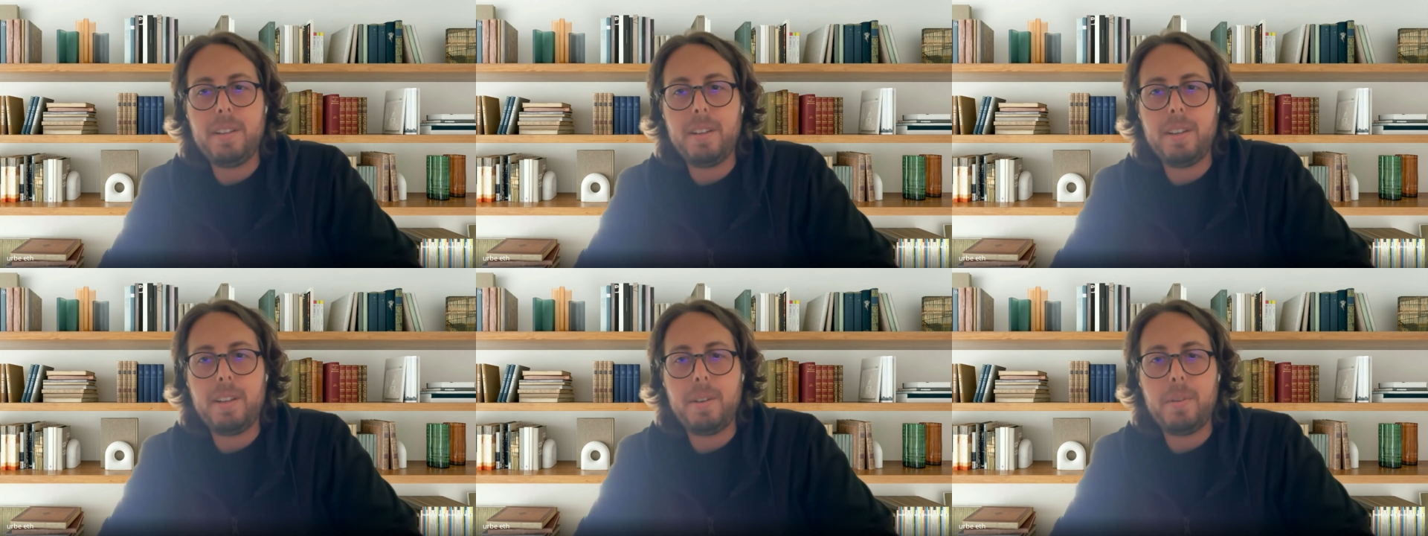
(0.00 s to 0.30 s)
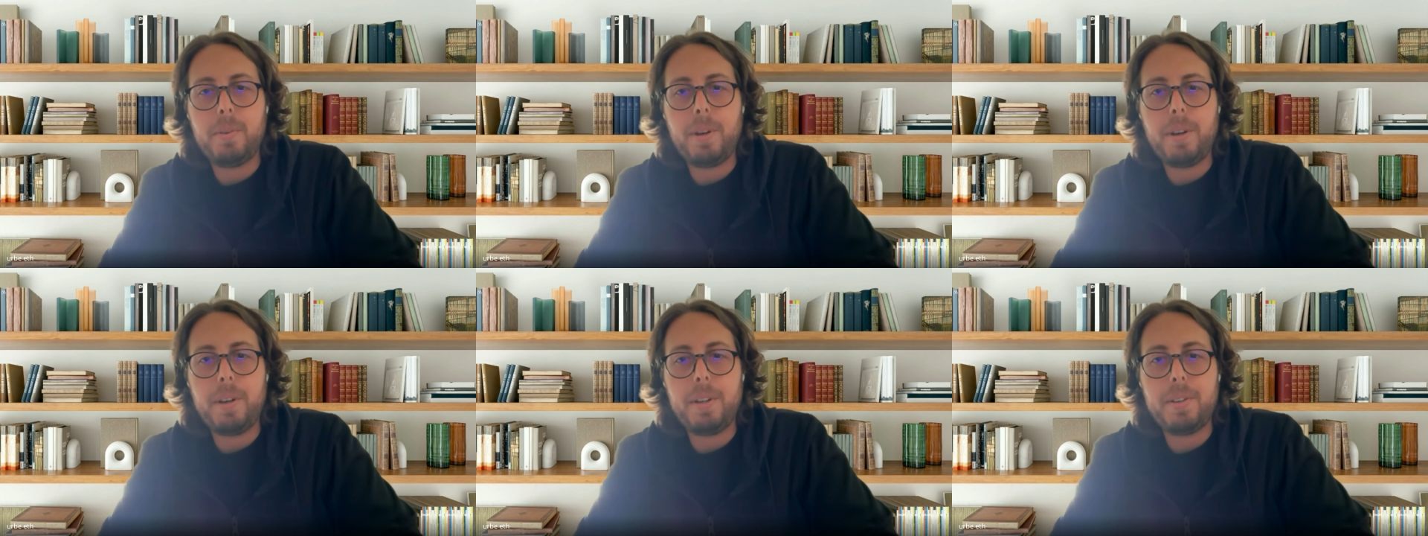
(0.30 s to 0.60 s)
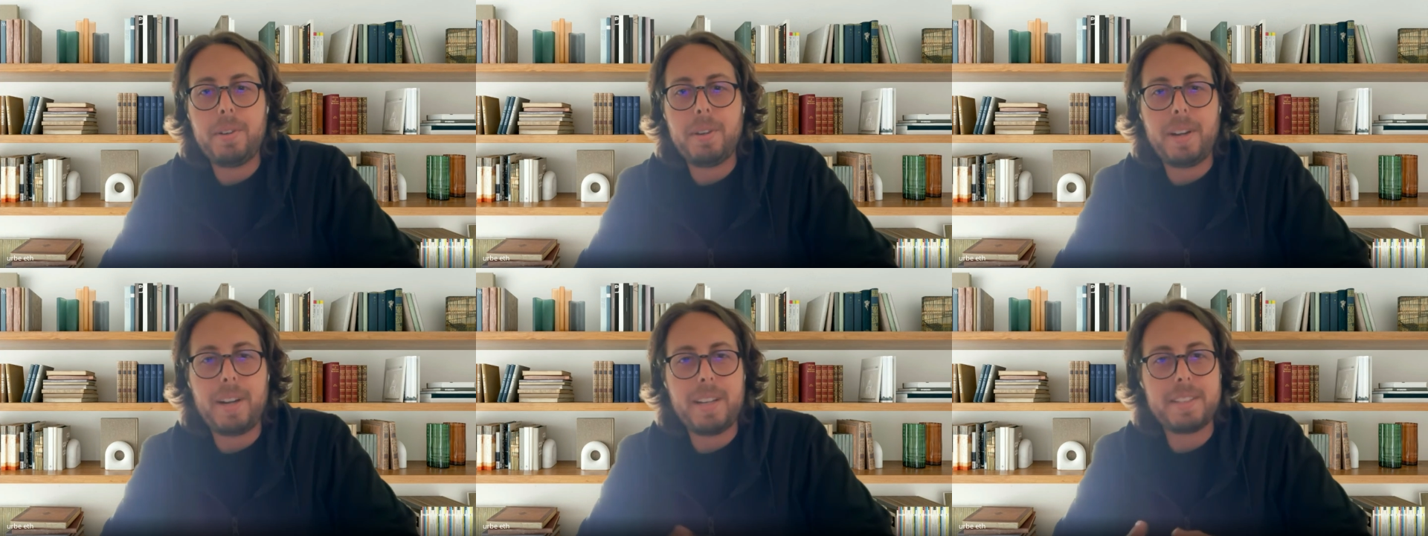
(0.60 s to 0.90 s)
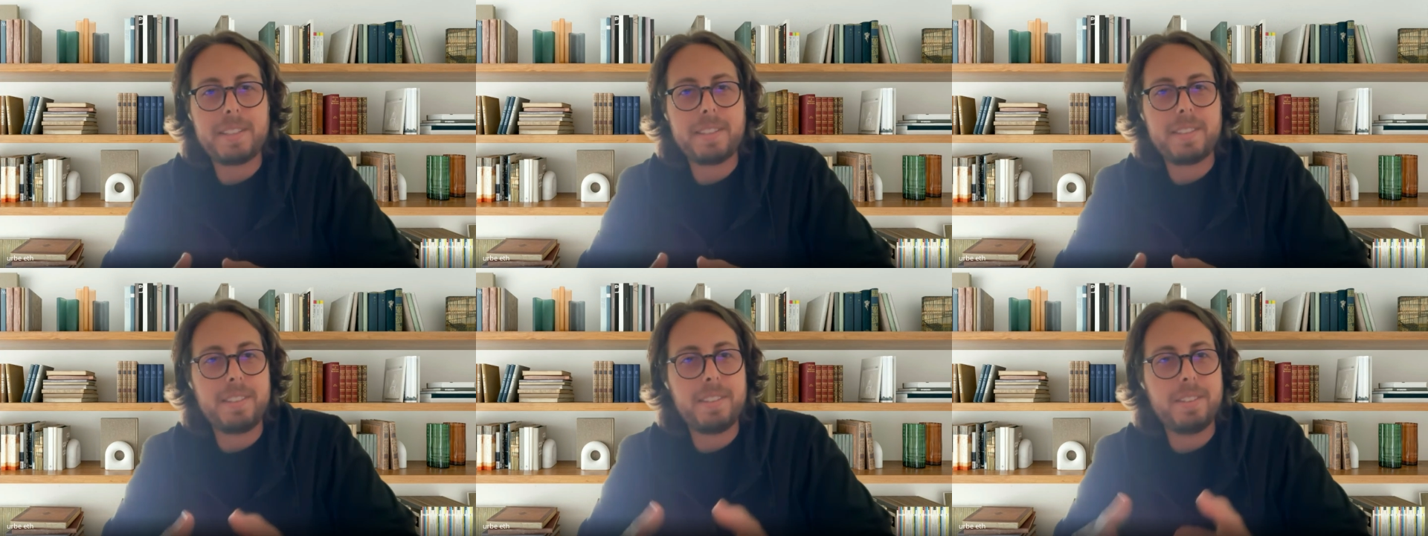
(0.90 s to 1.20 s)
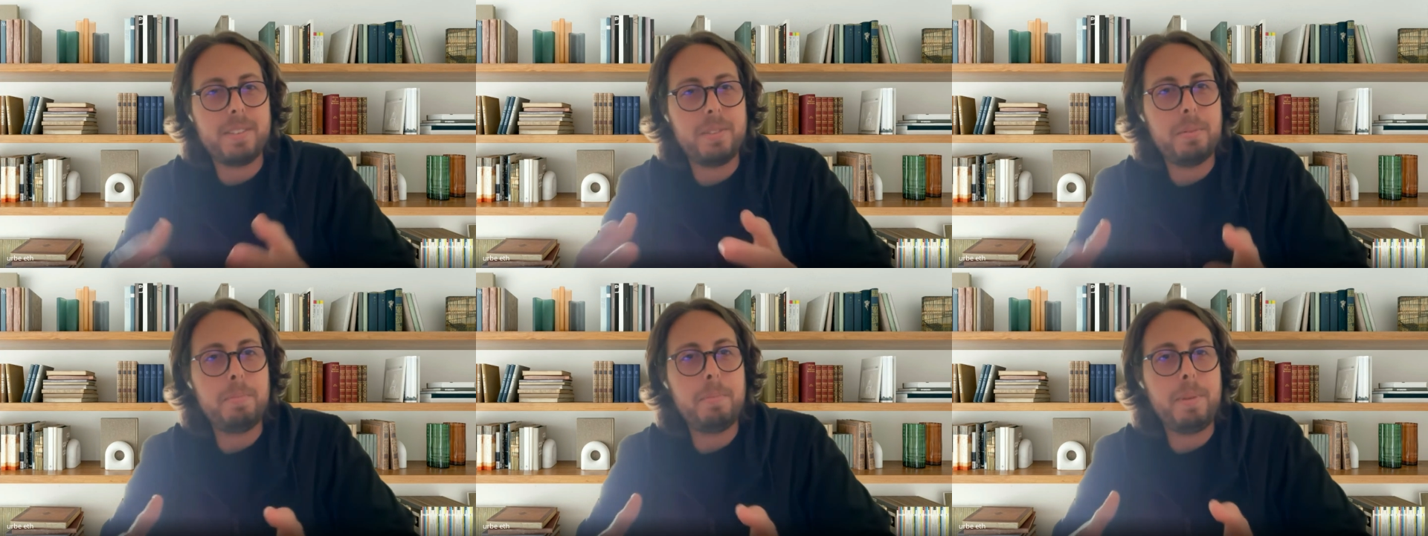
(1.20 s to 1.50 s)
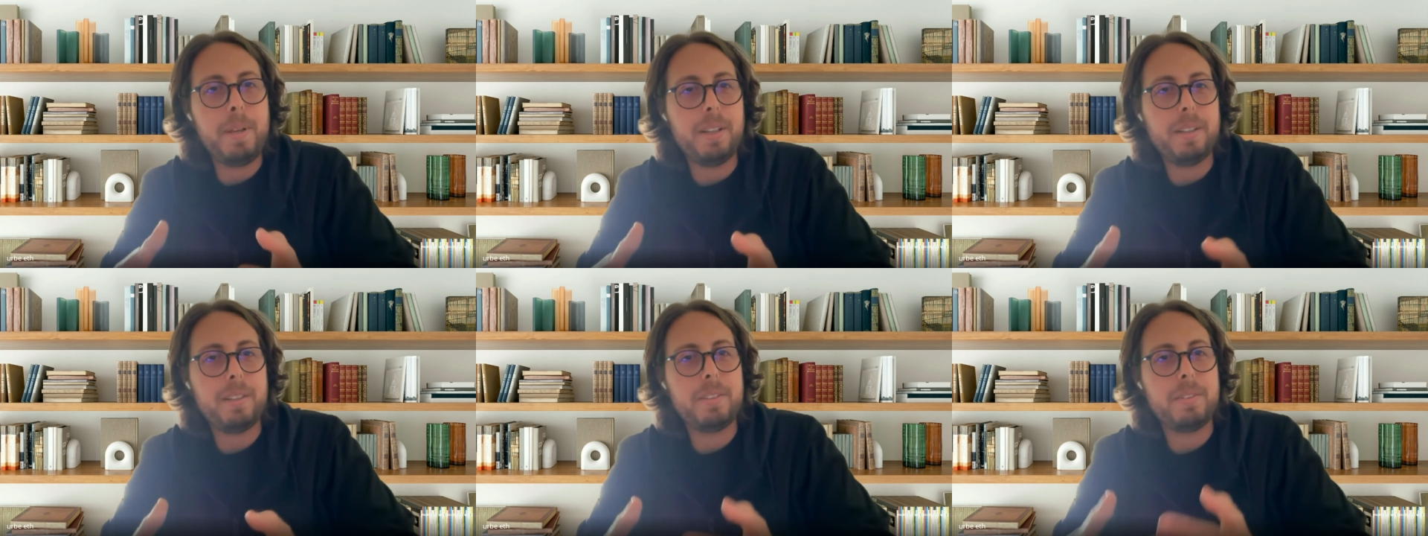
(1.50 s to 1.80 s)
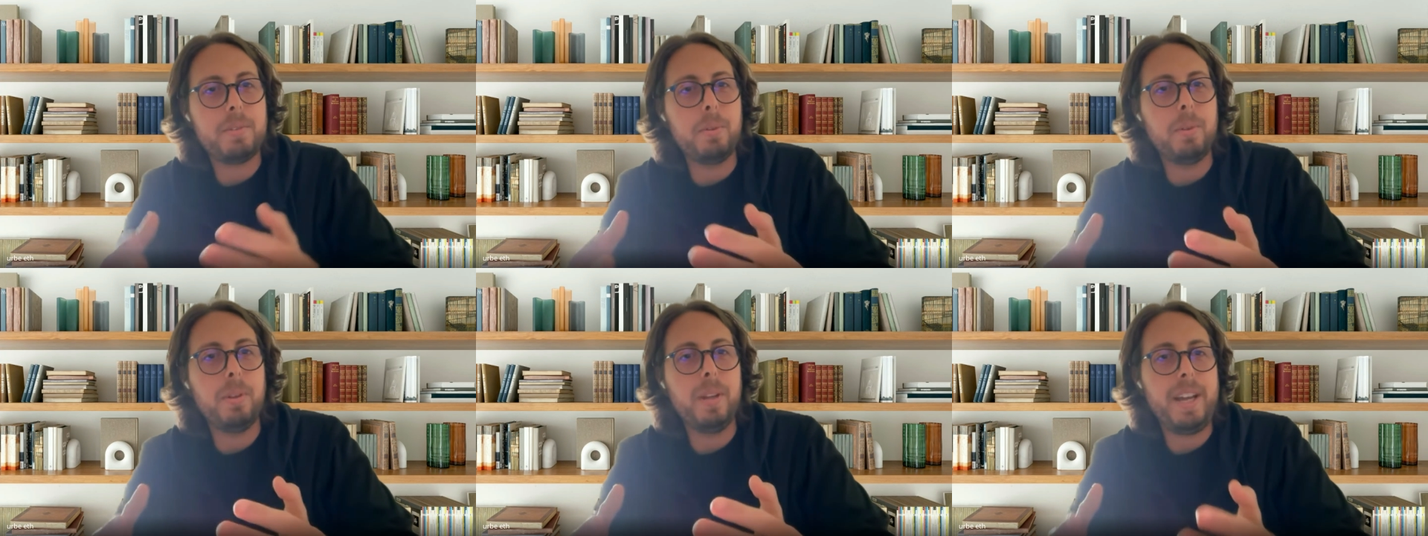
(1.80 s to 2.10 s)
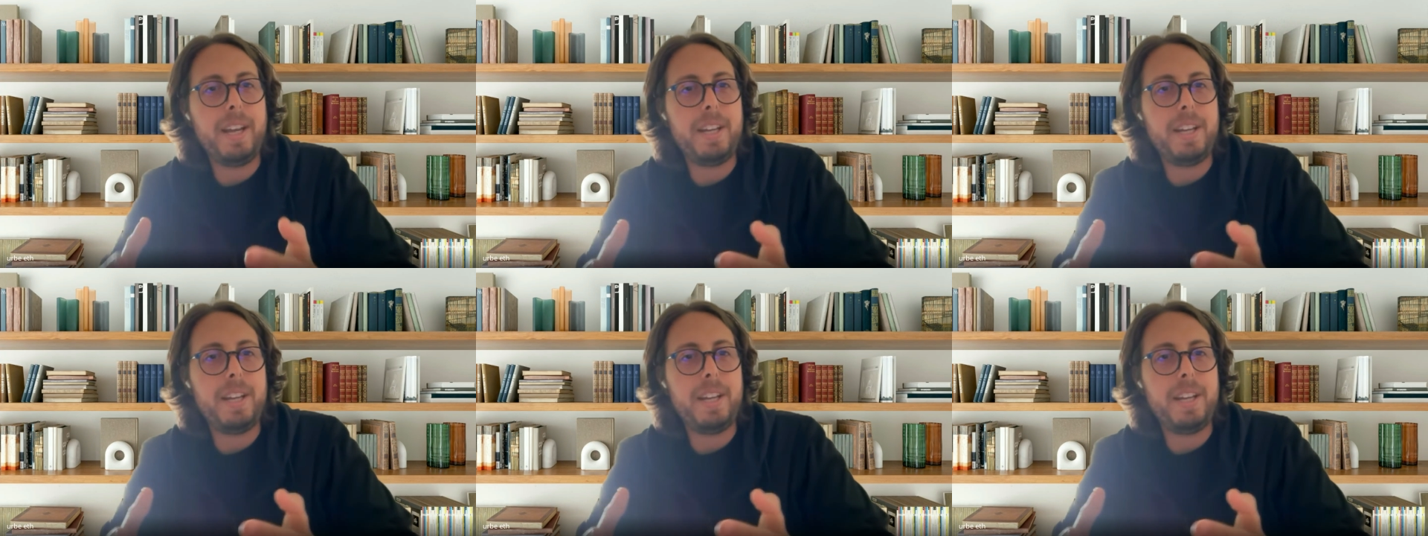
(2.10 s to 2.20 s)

where you're asked to build cool